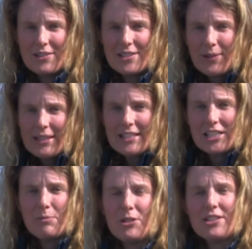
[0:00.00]
So in this
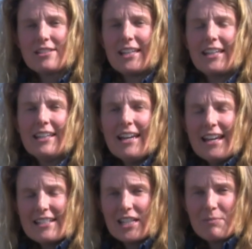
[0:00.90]
community,
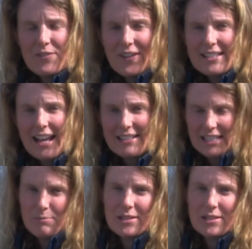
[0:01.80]
it's going to be fantastic,